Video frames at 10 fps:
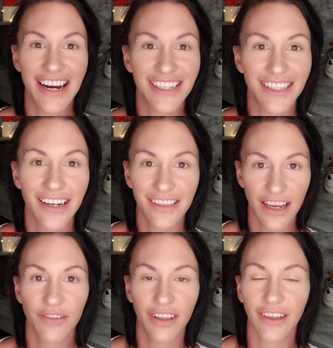guys, that is
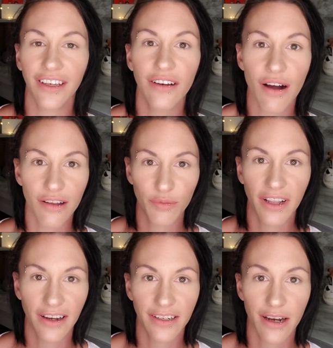everything all
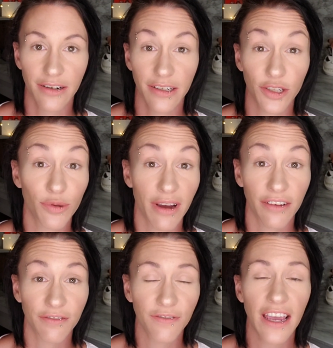applied onto
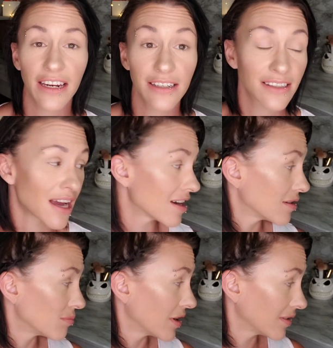my face. I
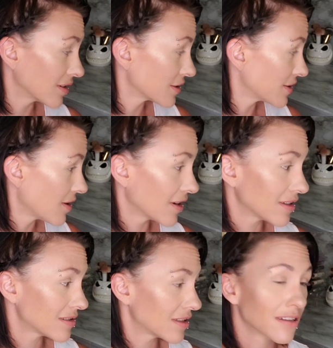am, there is
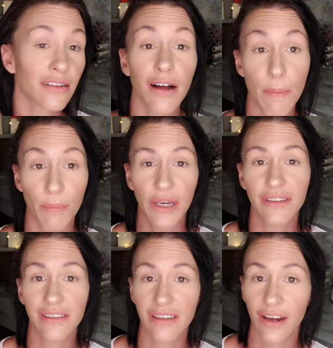not a single
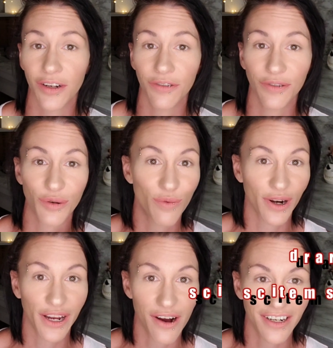miss out of
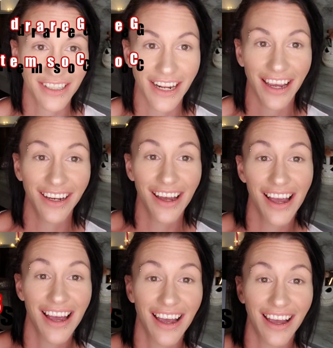what I got today
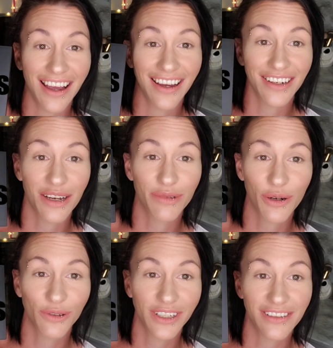and I'm
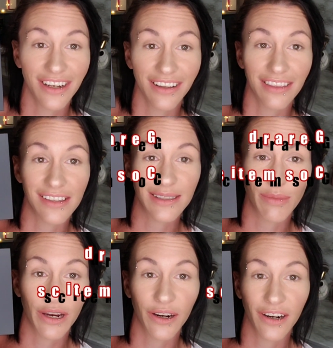totally digging this
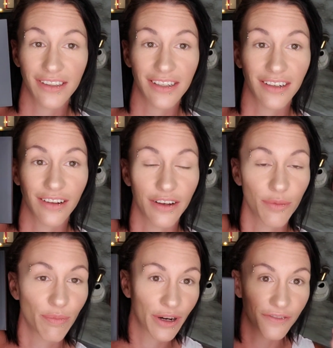mirror. It's gonna
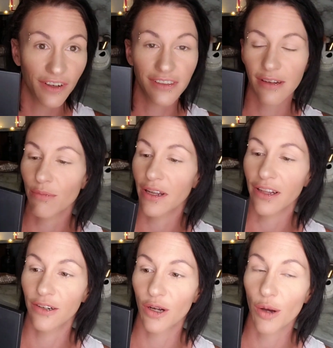look perfect in my
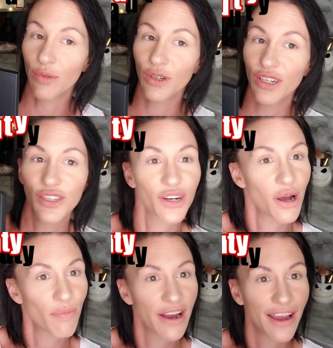little beauty
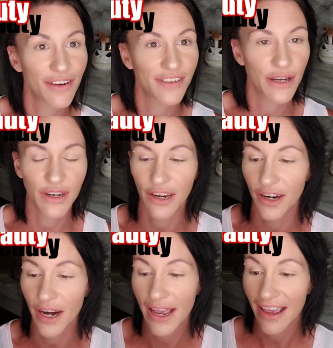shop I have down
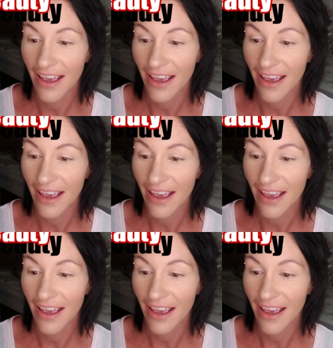here.